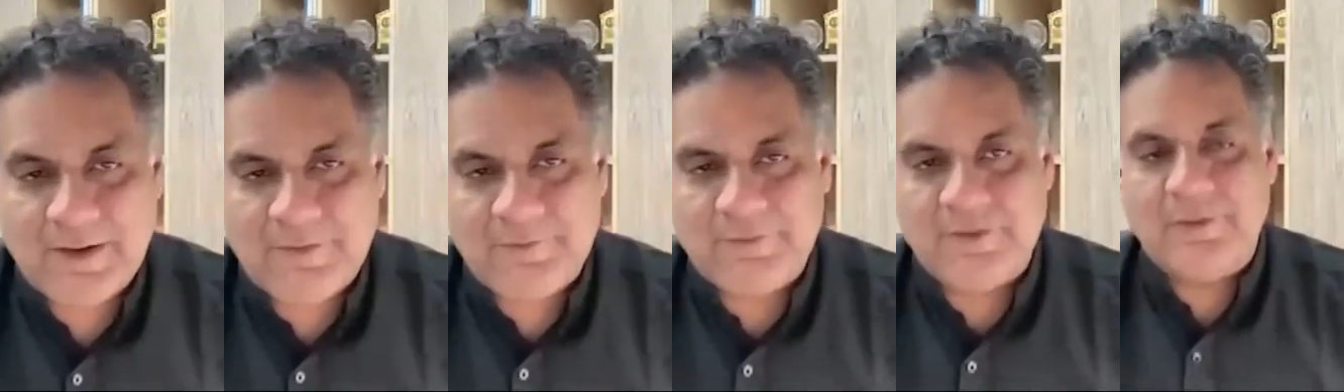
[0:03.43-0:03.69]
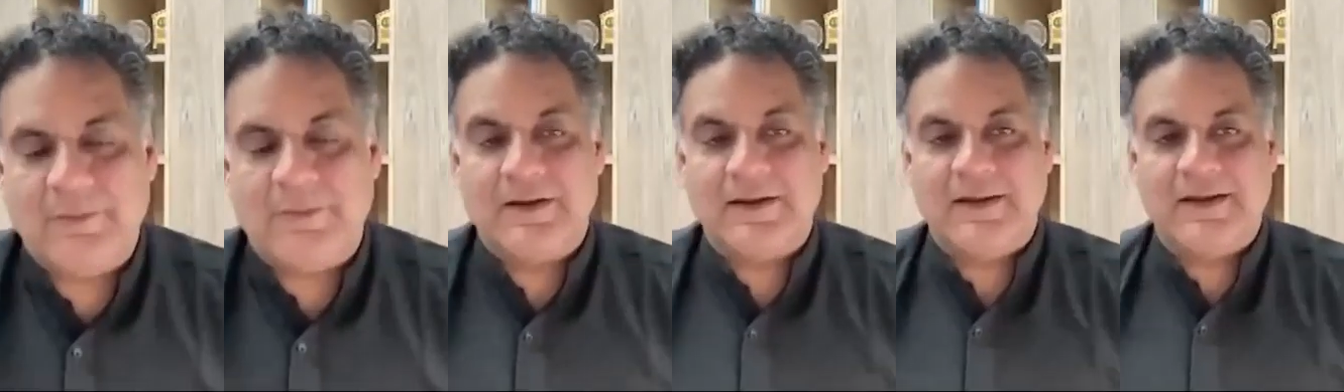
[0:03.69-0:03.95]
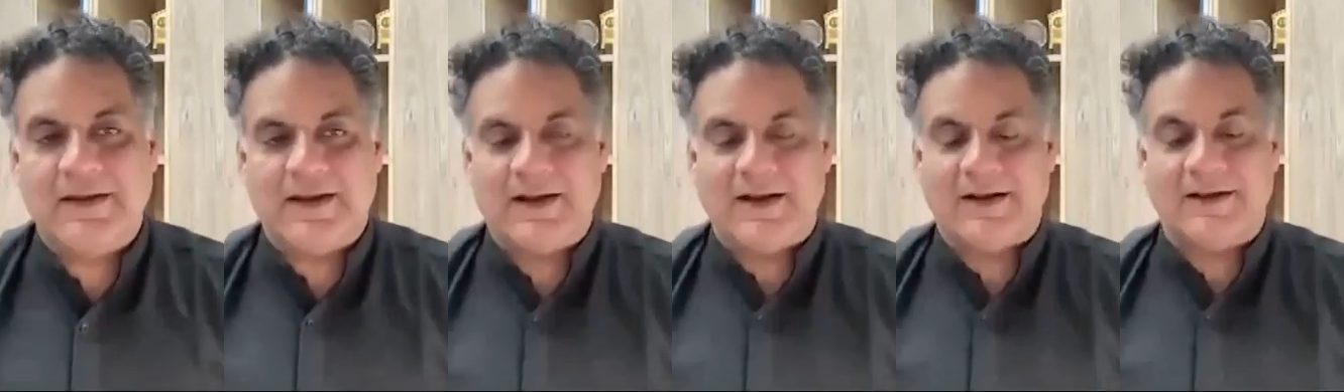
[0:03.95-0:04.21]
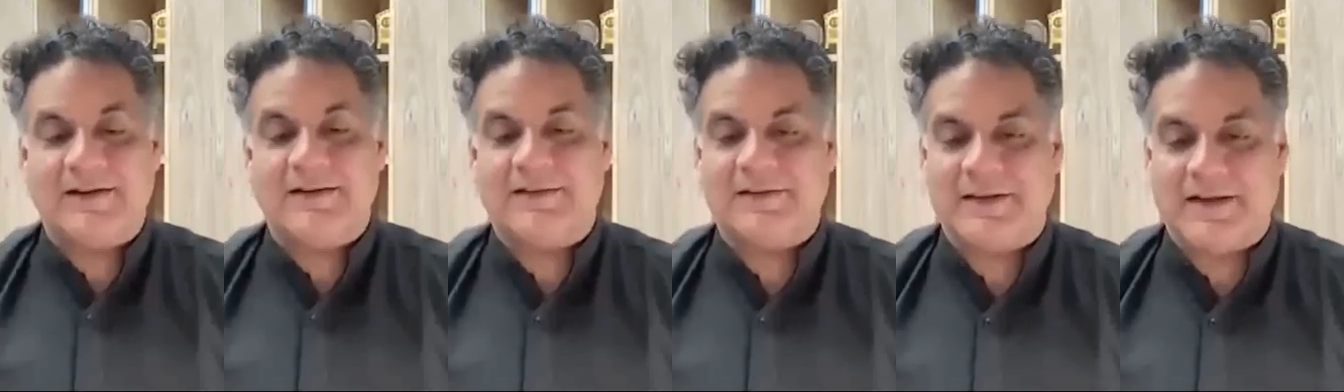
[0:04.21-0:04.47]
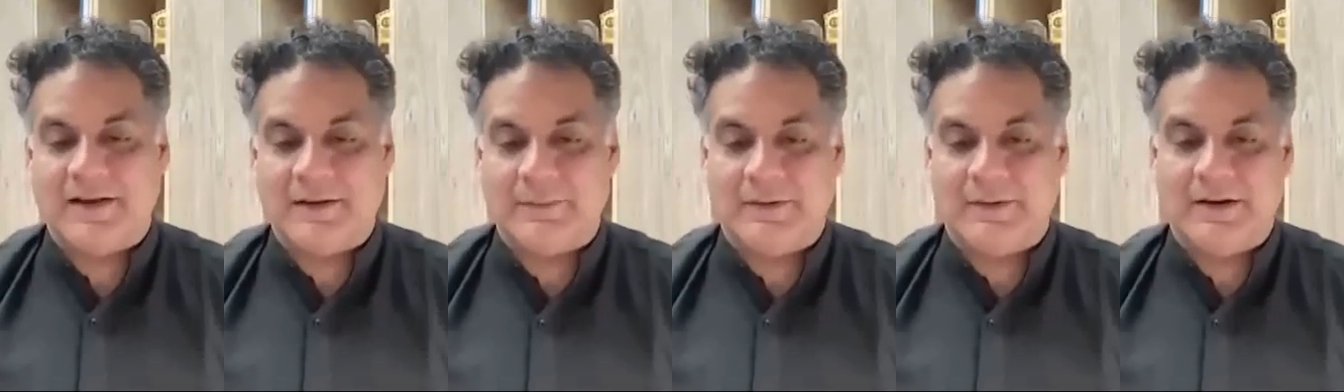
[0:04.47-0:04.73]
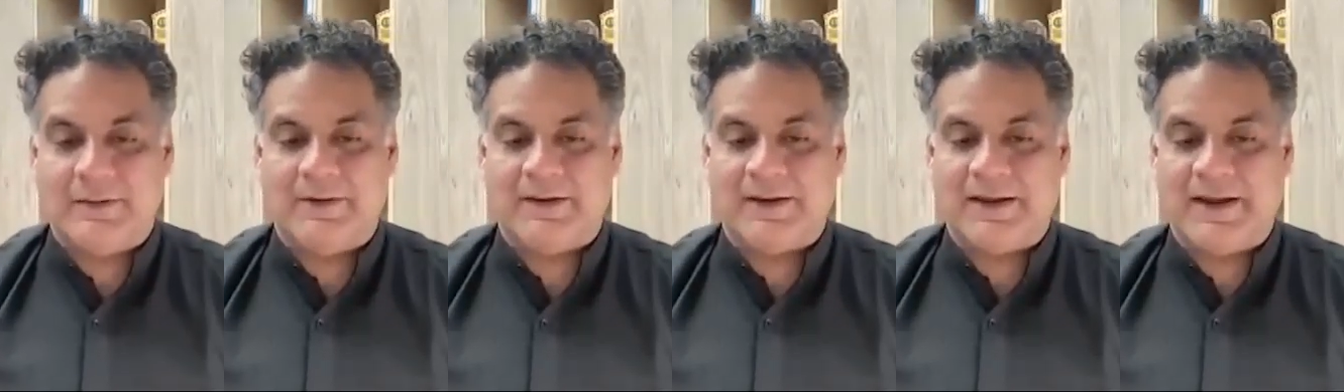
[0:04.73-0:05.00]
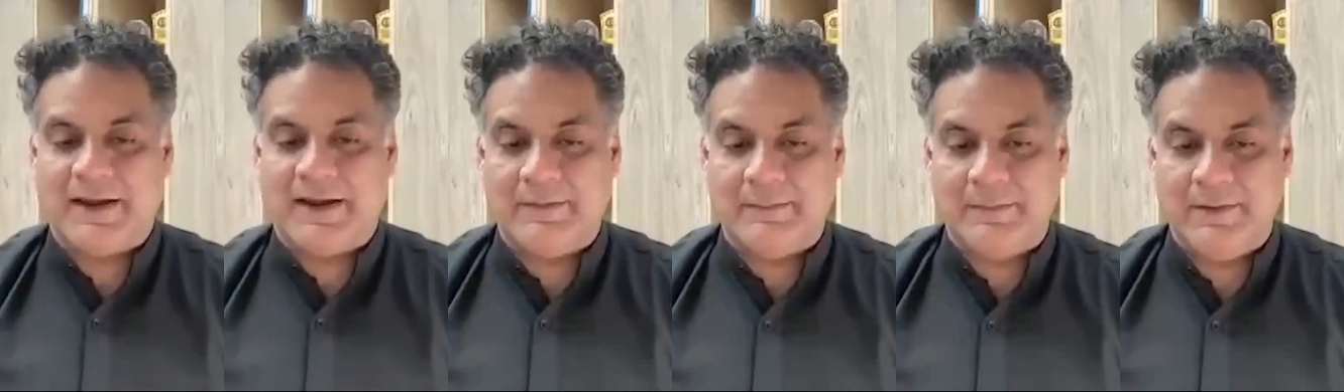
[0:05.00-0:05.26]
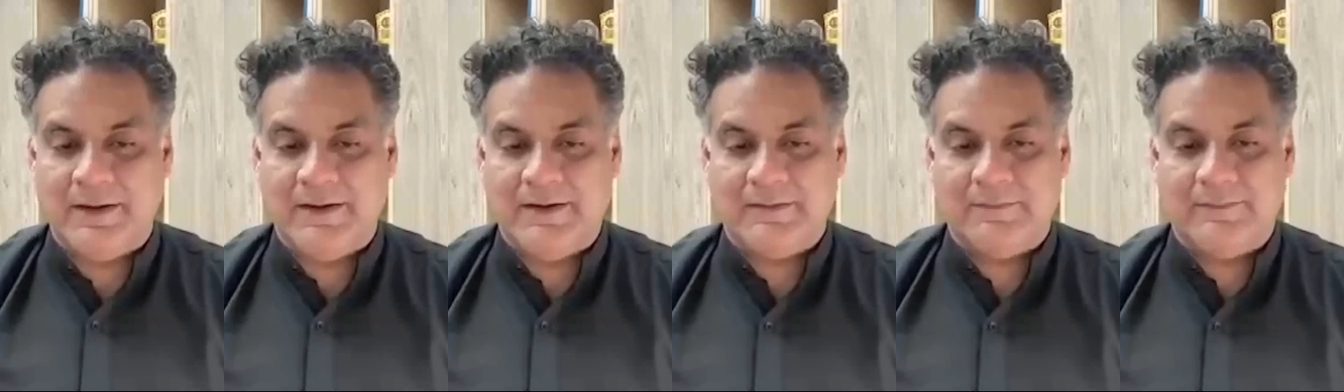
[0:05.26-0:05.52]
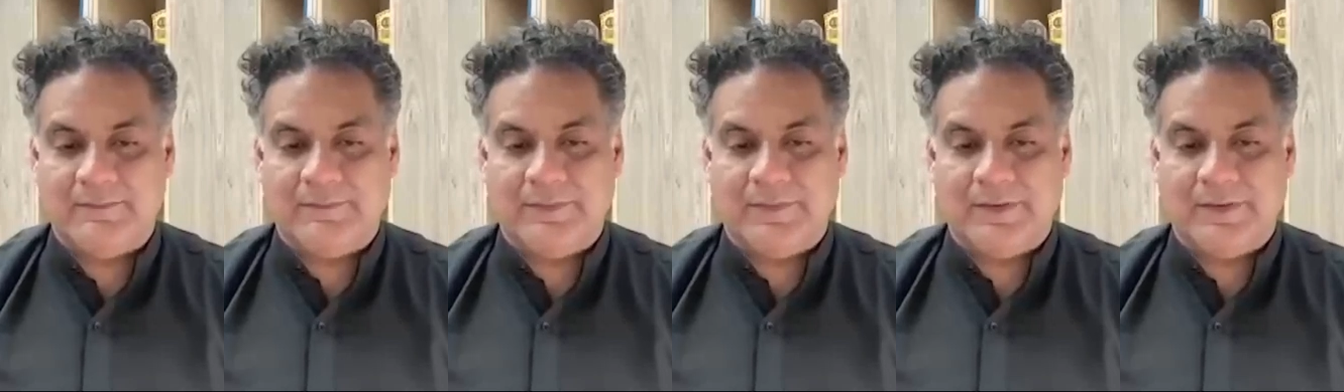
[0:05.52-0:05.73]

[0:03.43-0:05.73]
everybody at Cerebellum Academy,